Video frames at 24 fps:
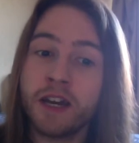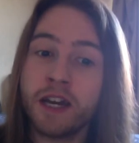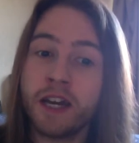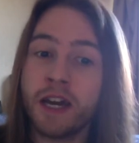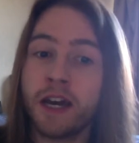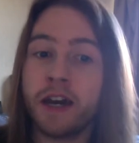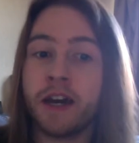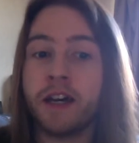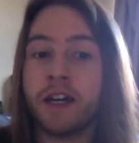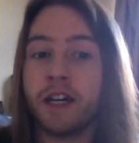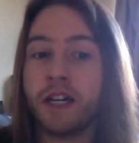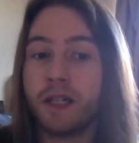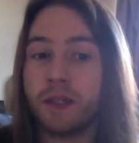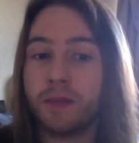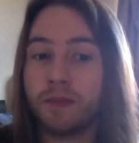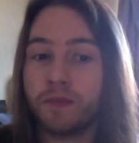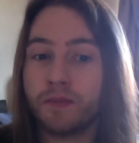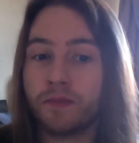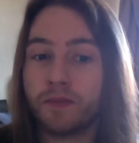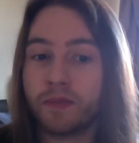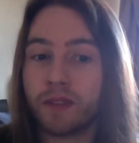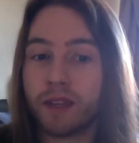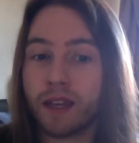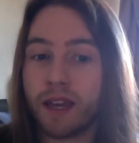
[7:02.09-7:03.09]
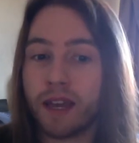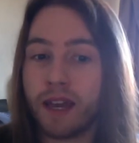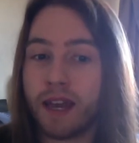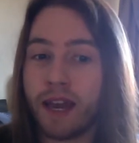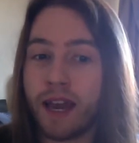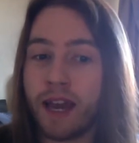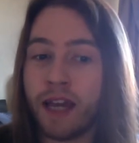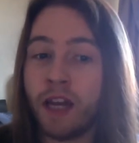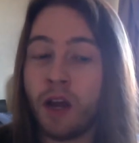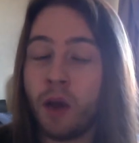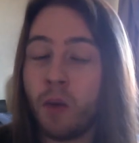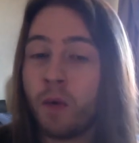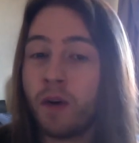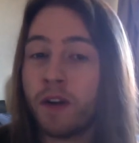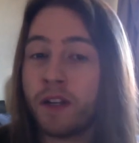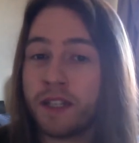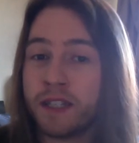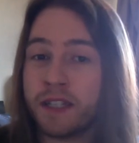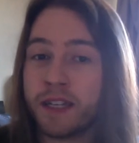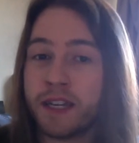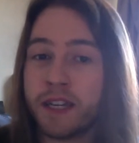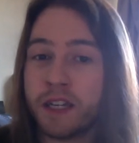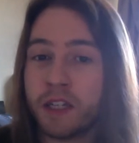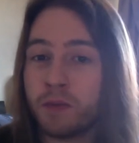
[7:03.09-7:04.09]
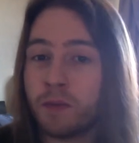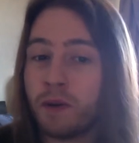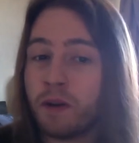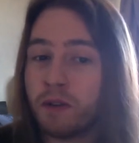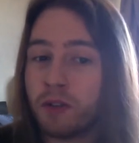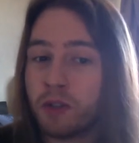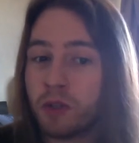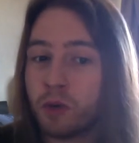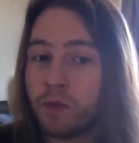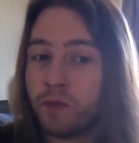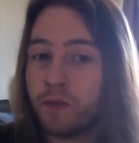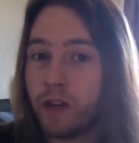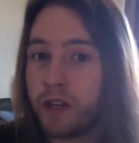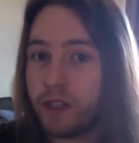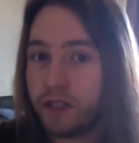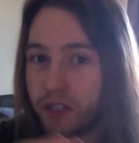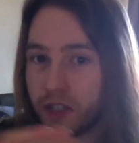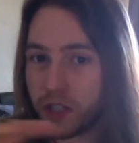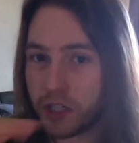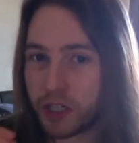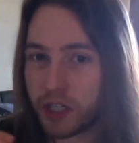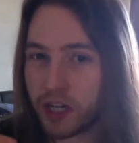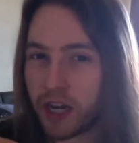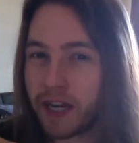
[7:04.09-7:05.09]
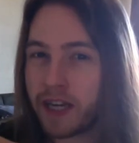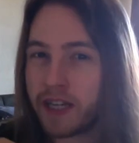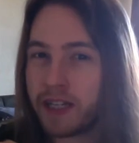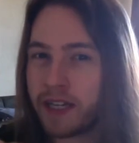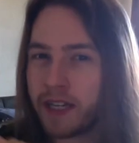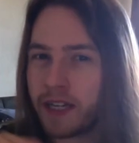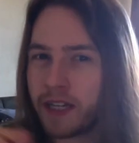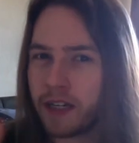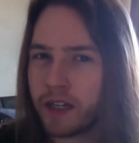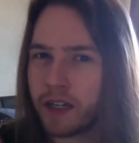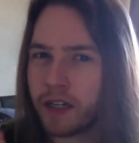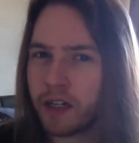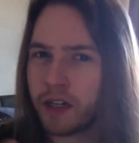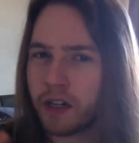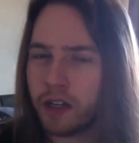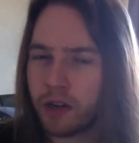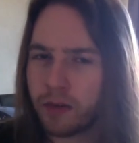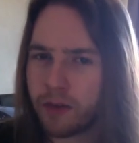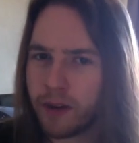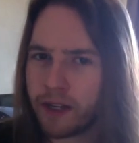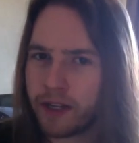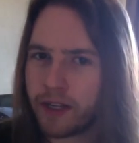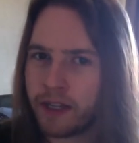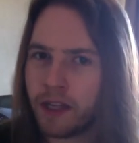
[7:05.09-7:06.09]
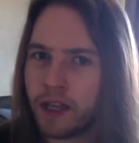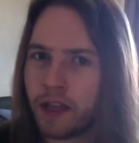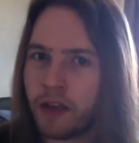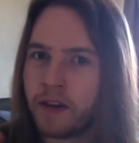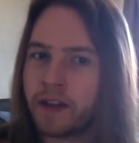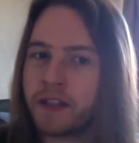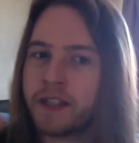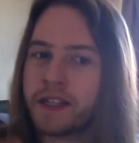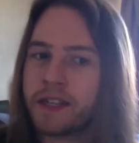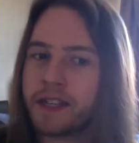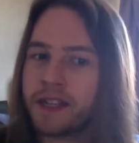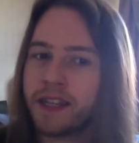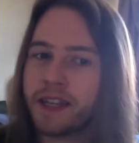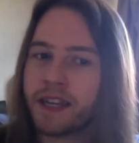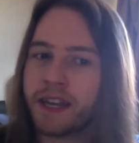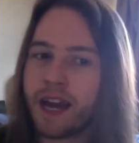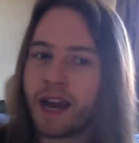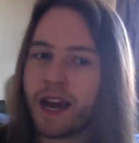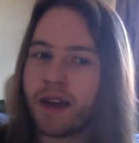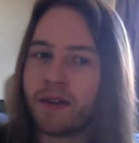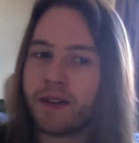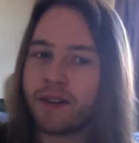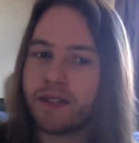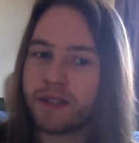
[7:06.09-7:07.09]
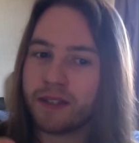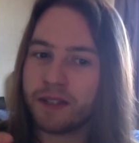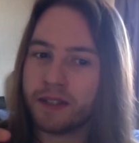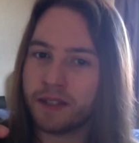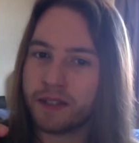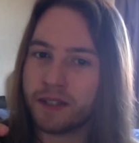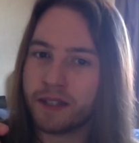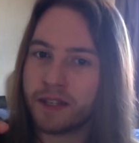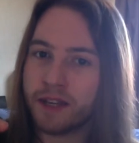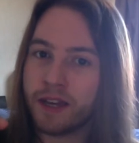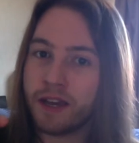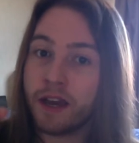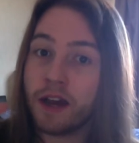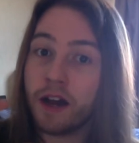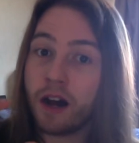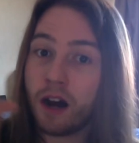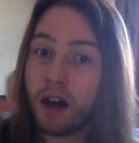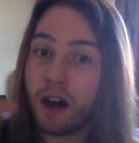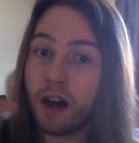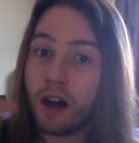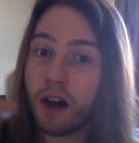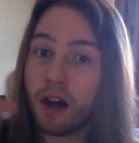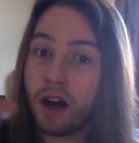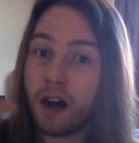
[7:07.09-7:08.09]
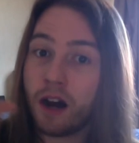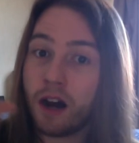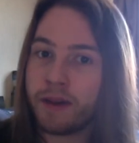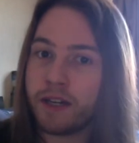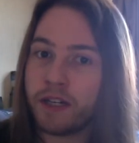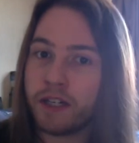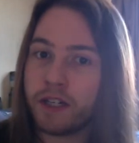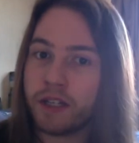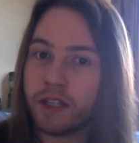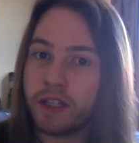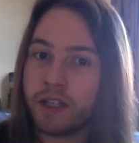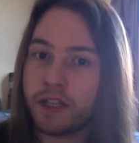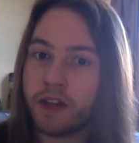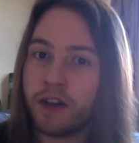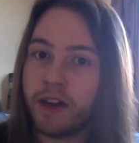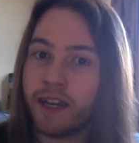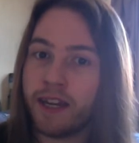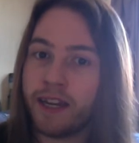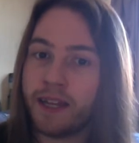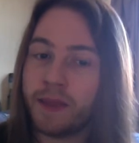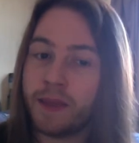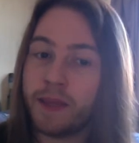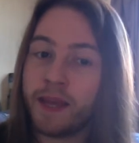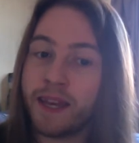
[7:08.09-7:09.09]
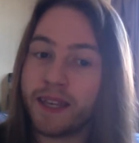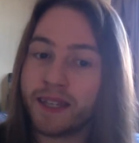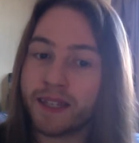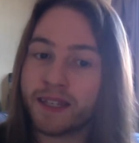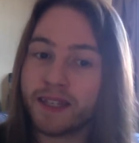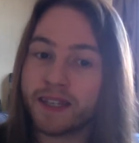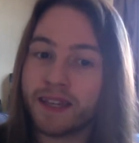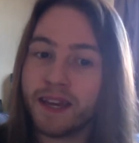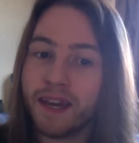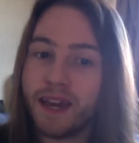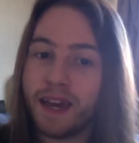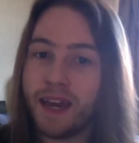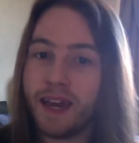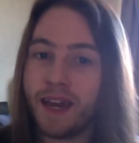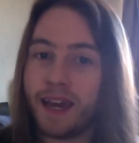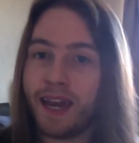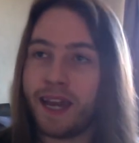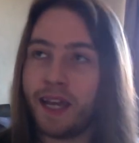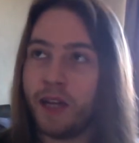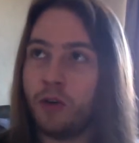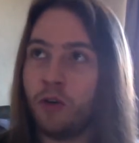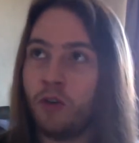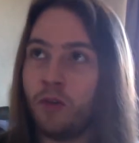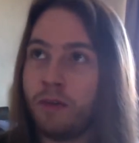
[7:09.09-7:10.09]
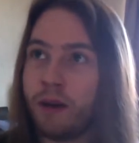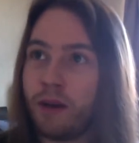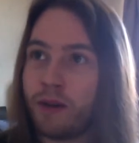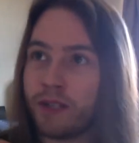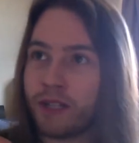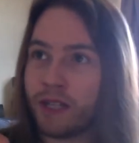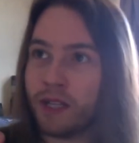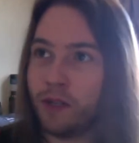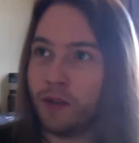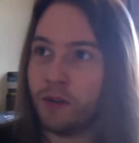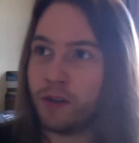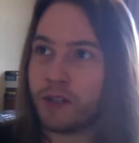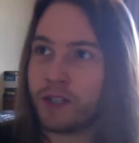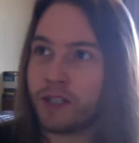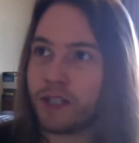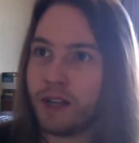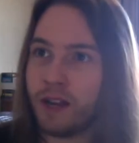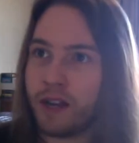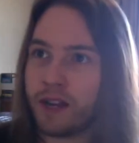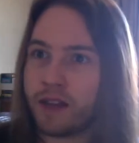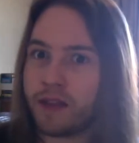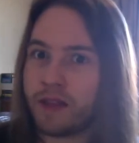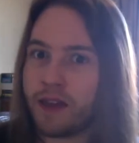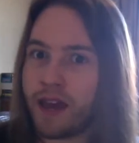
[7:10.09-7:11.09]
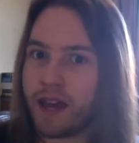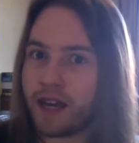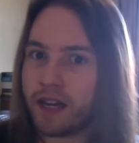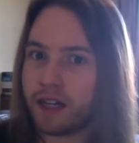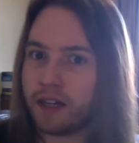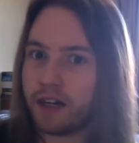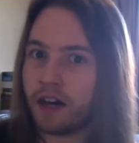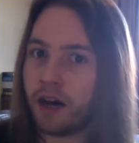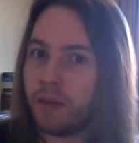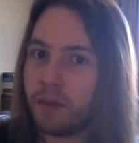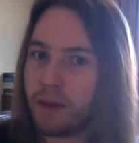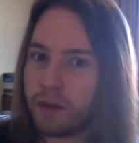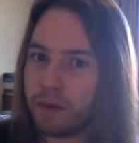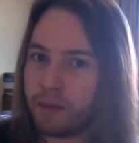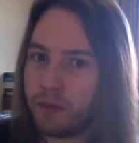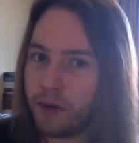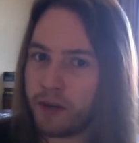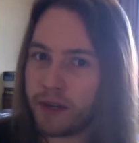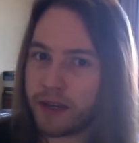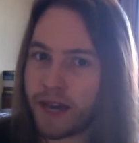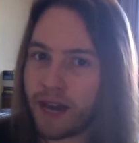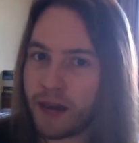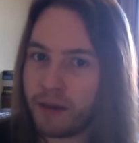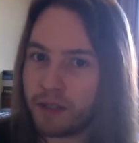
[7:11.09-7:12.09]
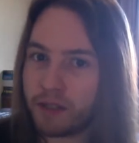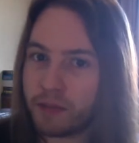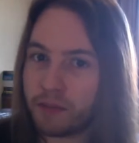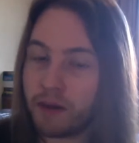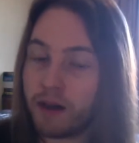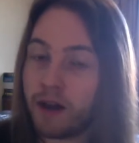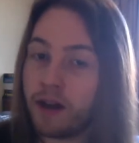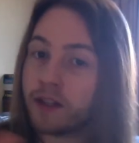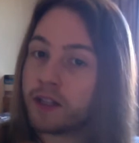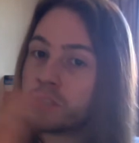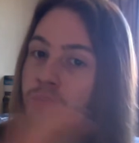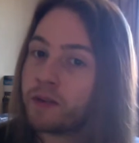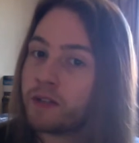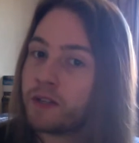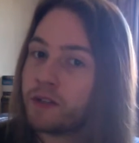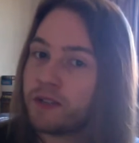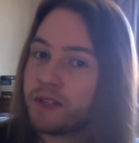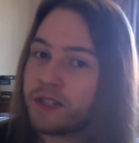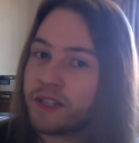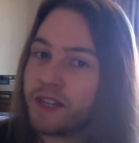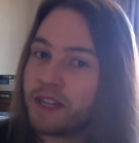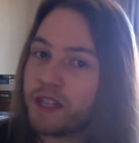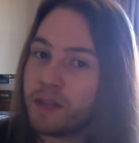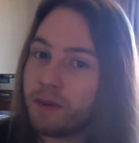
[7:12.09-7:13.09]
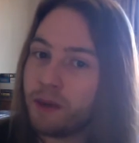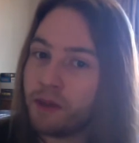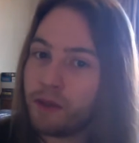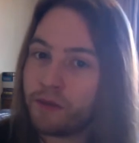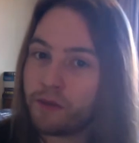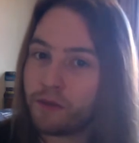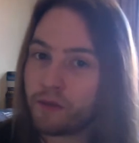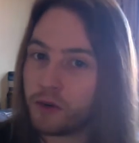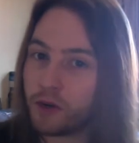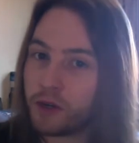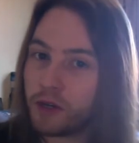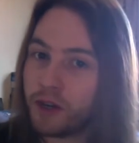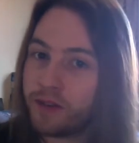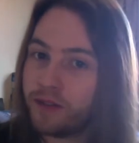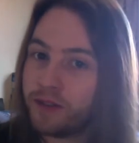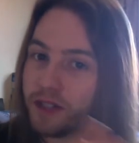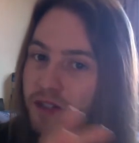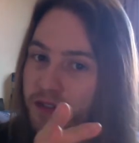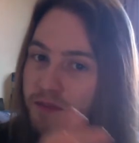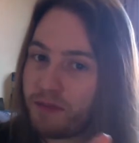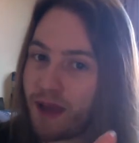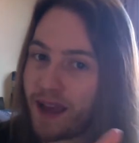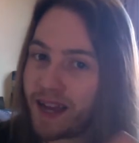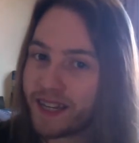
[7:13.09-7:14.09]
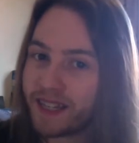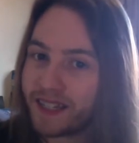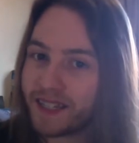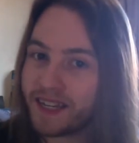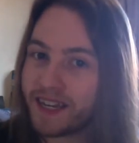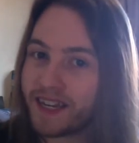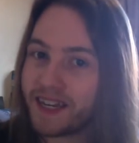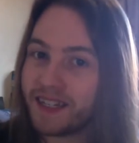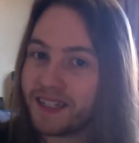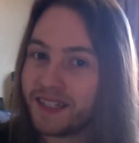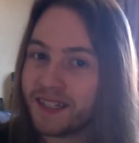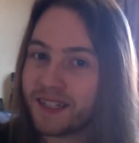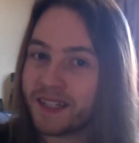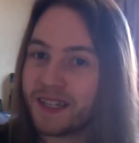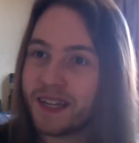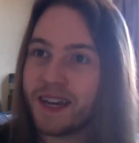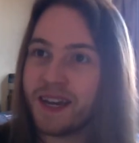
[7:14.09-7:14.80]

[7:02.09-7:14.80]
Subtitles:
And I want to say as well, sort of like the shading and colouring and lighting of the characters on the animation style in this, it almost looks like their comic book counterparts when you see them on the front covers of magazines.